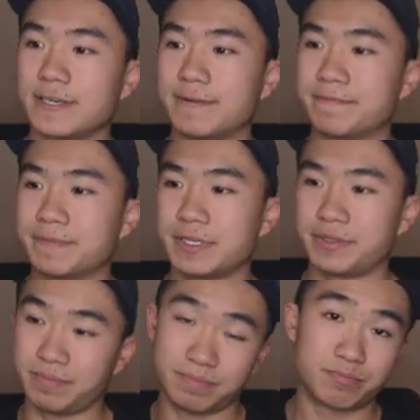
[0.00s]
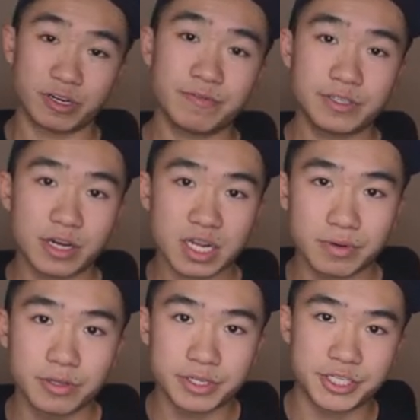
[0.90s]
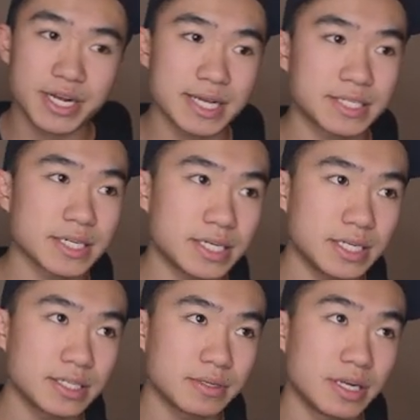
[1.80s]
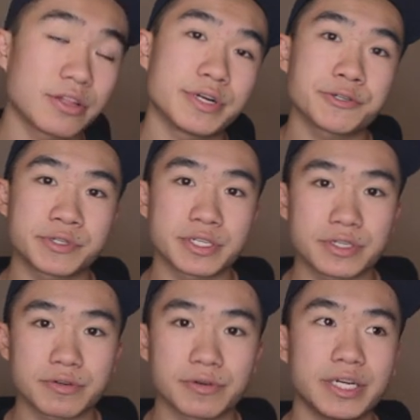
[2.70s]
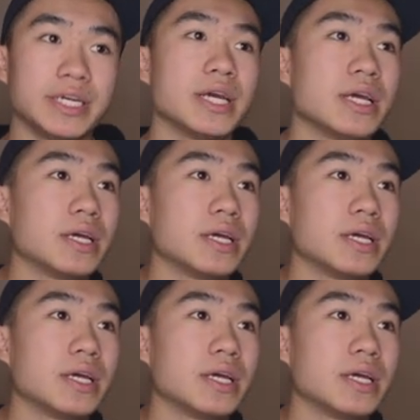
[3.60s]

Um, I'll briefly talk about Lucas Jastik. He's another interesting story.